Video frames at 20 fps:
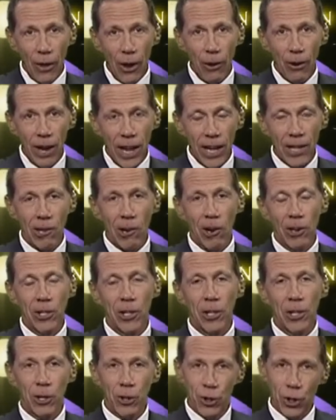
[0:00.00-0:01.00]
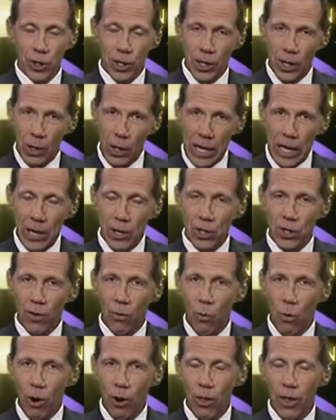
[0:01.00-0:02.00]
there in Antarctica, just east of
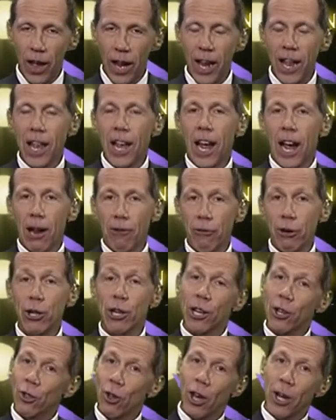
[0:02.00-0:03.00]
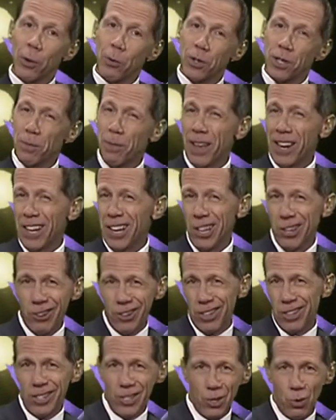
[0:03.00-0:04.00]
where they originally thought it was about
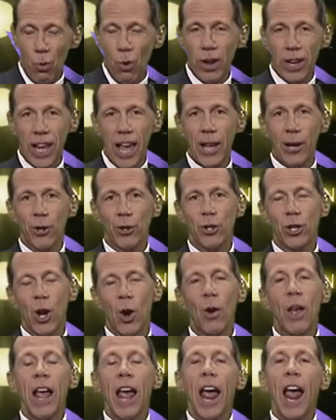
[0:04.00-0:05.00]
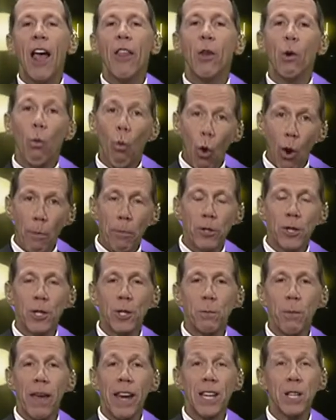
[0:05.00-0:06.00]
128 or so. And the warmest
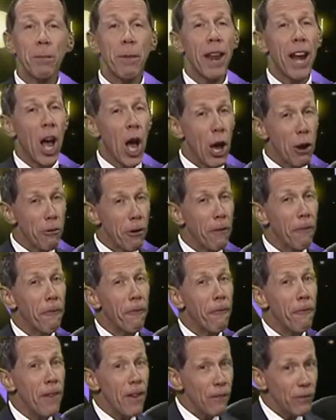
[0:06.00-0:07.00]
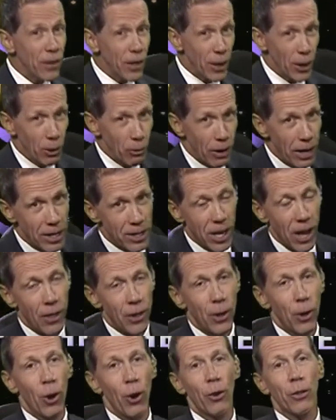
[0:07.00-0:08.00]
it is about 150 degrees on
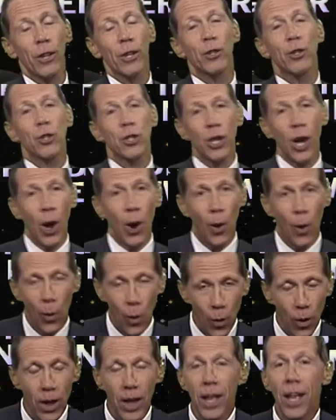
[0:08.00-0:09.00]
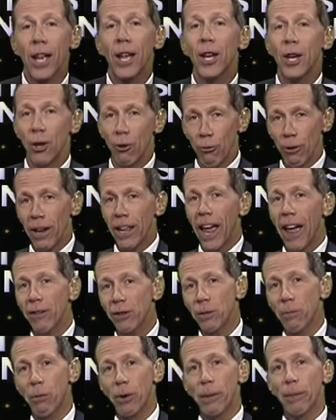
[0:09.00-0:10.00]
the Earth. And so you really have
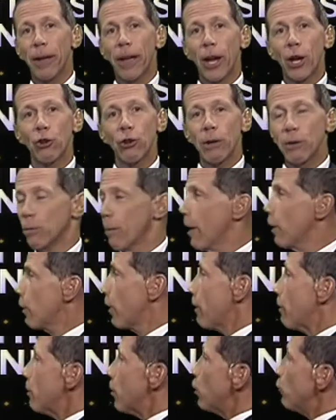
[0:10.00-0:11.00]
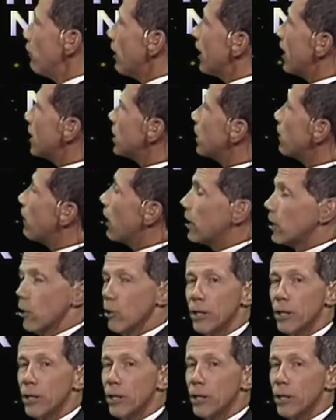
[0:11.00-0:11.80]
some pretty big extremes. By the way, the moon really doesn't affect our